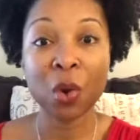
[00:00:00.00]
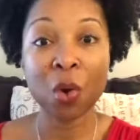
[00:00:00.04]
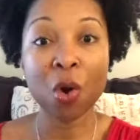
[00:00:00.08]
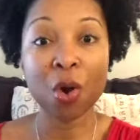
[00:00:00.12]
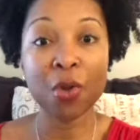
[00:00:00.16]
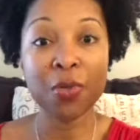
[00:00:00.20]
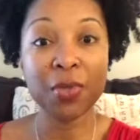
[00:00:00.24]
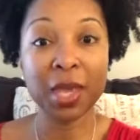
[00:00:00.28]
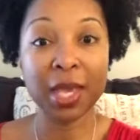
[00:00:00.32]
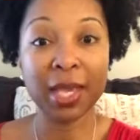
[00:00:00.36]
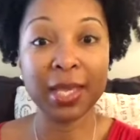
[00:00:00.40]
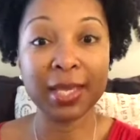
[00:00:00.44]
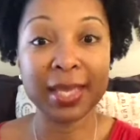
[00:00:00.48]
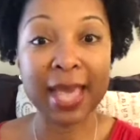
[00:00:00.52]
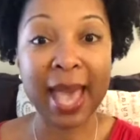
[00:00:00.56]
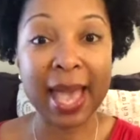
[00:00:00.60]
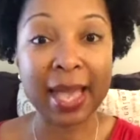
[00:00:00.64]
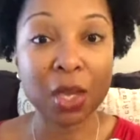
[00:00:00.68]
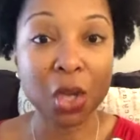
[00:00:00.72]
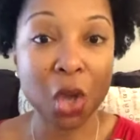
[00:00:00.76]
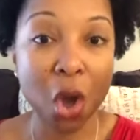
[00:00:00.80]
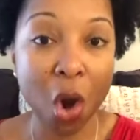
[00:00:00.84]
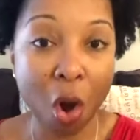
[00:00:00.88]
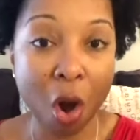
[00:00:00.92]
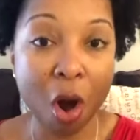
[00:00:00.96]
or the
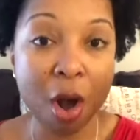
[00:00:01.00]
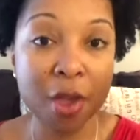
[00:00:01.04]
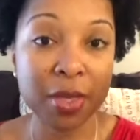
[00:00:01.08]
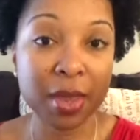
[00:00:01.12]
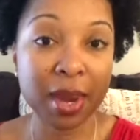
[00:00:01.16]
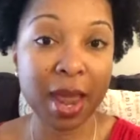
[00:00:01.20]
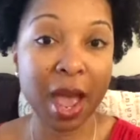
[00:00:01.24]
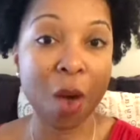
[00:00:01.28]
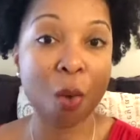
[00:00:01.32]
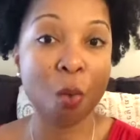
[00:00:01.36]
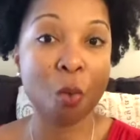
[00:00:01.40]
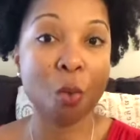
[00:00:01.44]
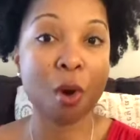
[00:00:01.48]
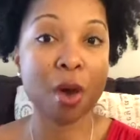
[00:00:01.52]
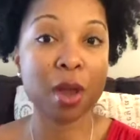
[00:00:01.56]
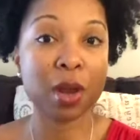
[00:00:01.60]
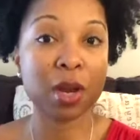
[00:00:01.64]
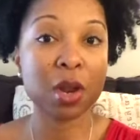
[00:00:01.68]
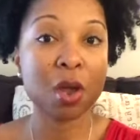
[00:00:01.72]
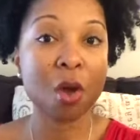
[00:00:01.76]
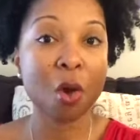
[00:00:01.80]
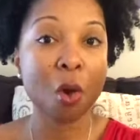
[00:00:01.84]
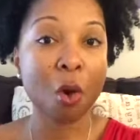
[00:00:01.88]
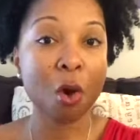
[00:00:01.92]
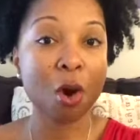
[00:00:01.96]
exact car that I
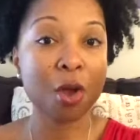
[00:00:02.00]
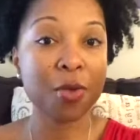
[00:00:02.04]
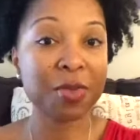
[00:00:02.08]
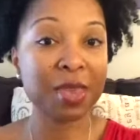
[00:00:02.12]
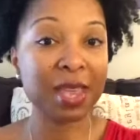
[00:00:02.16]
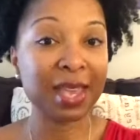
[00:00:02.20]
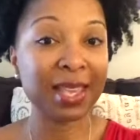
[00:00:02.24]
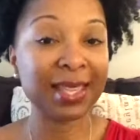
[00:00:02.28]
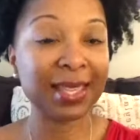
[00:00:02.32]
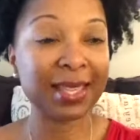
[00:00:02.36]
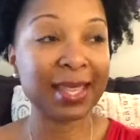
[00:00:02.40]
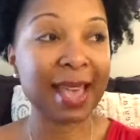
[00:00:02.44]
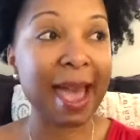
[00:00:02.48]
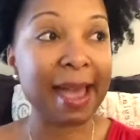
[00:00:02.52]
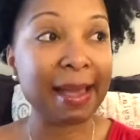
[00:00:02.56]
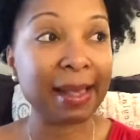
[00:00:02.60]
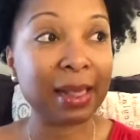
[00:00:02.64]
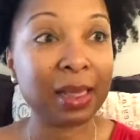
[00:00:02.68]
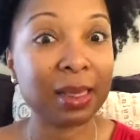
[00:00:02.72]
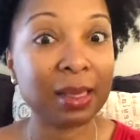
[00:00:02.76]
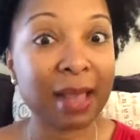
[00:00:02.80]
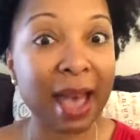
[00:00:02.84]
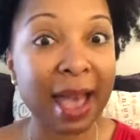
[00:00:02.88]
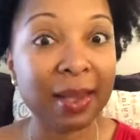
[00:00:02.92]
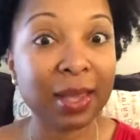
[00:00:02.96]
wanted, or the exact
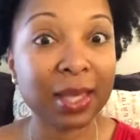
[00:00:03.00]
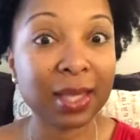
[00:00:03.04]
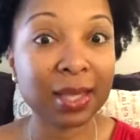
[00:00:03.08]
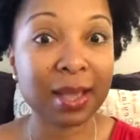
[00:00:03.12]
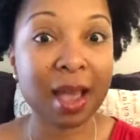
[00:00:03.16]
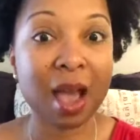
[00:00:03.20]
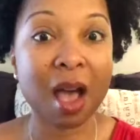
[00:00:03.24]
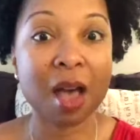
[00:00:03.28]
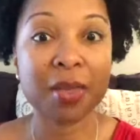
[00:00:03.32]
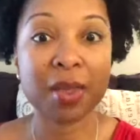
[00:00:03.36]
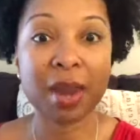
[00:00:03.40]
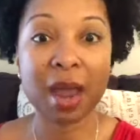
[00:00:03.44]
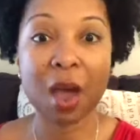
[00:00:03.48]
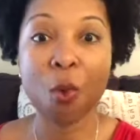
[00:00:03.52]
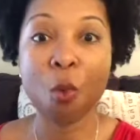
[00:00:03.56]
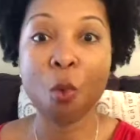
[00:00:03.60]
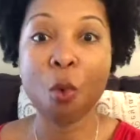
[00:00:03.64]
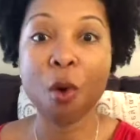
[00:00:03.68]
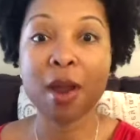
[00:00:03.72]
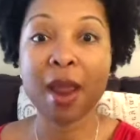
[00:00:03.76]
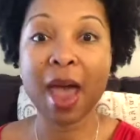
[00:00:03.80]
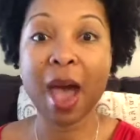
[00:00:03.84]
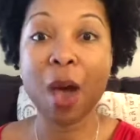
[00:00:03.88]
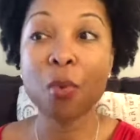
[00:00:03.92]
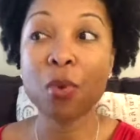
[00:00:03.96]
lifestyle that I
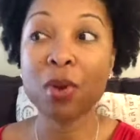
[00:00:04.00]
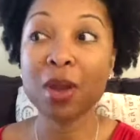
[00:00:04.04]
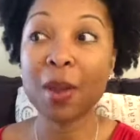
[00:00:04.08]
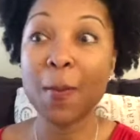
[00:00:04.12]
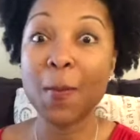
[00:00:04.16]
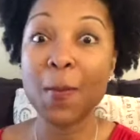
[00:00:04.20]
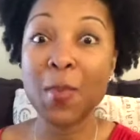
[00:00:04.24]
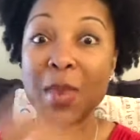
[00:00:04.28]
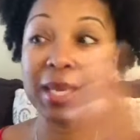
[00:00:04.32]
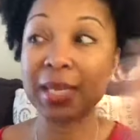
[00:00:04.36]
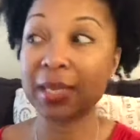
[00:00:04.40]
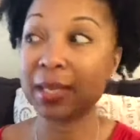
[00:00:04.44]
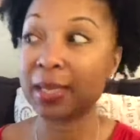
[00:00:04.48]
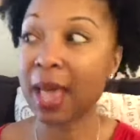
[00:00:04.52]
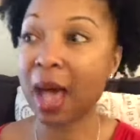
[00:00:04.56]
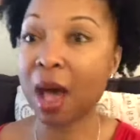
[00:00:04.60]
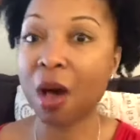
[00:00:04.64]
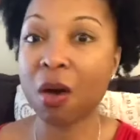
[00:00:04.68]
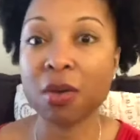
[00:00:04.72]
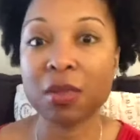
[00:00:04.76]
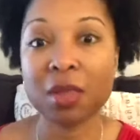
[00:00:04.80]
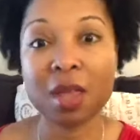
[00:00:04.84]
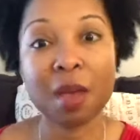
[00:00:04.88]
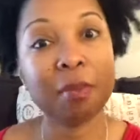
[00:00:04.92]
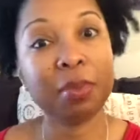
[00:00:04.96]
wanted, I would have missed
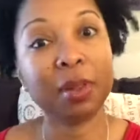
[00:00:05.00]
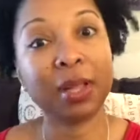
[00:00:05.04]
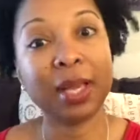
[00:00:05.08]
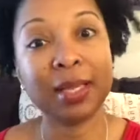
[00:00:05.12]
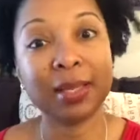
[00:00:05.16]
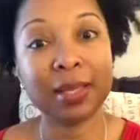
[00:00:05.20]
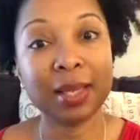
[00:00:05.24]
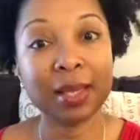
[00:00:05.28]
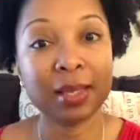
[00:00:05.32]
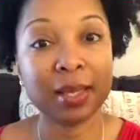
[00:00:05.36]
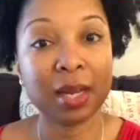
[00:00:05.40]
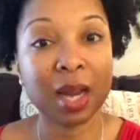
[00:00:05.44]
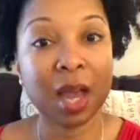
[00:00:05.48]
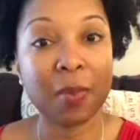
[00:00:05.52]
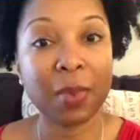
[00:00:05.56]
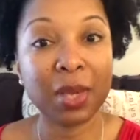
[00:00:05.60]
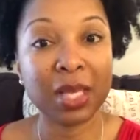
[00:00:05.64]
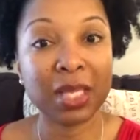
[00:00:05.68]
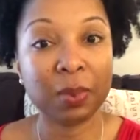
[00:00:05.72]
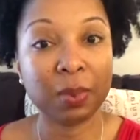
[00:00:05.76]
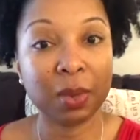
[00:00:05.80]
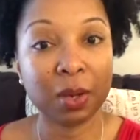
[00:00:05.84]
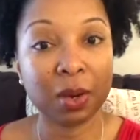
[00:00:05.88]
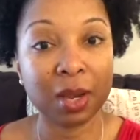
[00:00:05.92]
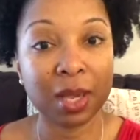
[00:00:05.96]
out on the blessings that I'm
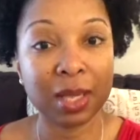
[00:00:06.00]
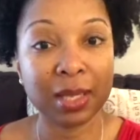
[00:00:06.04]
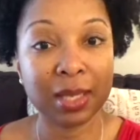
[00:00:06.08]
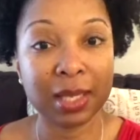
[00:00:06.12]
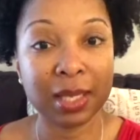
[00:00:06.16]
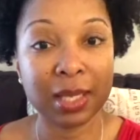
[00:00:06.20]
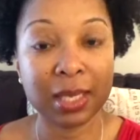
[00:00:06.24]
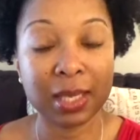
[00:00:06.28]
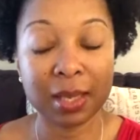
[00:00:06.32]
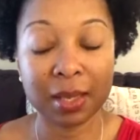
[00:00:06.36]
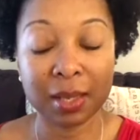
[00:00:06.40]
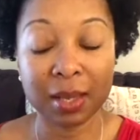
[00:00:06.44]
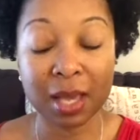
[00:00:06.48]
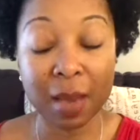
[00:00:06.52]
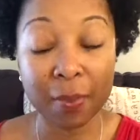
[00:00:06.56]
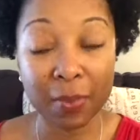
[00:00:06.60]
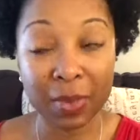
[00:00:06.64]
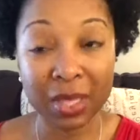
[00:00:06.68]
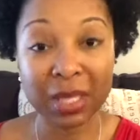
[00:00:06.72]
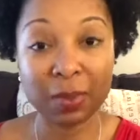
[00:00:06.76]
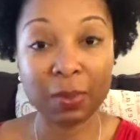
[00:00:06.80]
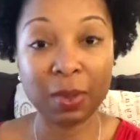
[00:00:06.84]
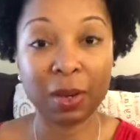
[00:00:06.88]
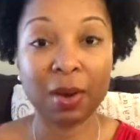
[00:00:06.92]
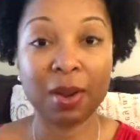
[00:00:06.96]

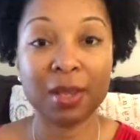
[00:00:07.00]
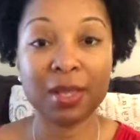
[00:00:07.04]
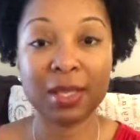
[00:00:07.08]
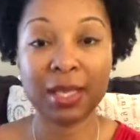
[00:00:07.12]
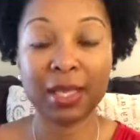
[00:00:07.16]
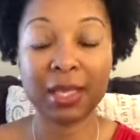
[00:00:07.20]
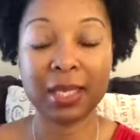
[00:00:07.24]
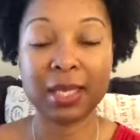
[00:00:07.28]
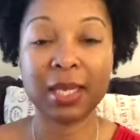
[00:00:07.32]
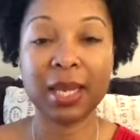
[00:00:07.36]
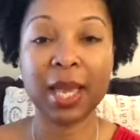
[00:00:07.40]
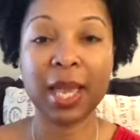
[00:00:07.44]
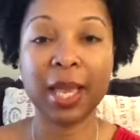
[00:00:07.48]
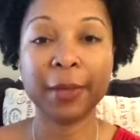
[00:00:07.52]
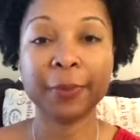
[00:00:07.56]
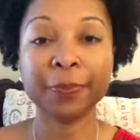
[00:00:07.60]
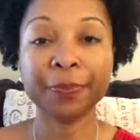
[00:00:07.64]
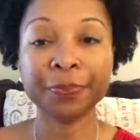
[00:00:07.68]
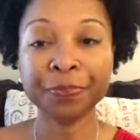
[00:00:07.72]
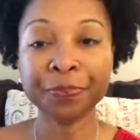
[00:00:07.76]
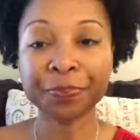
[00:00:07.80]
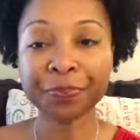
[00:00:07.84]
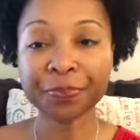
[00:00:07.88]
experiencing today.